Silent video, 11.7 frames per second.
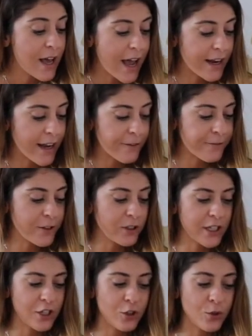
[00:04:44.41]
And I feel
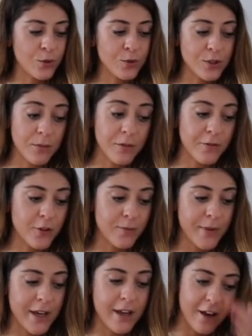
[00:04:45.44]
like you, some of you
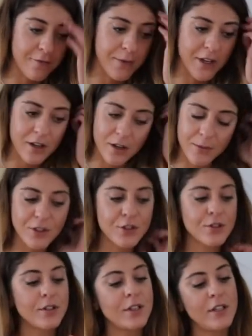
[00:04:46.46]
may have been coming
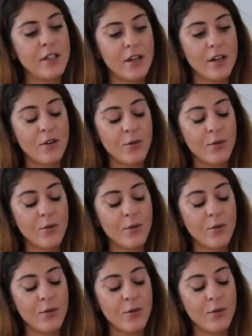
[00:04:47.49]
to the